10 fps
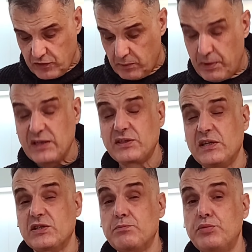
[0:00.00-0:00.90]
The
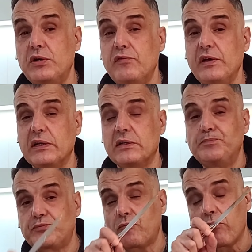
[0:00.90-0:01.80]
pasta is perfect
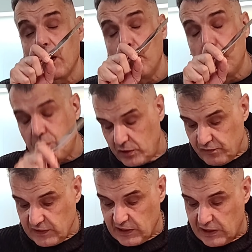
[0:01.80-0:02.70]

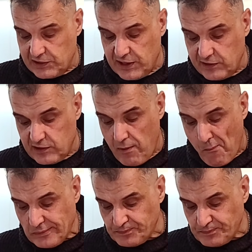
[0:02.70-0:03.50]
al dente,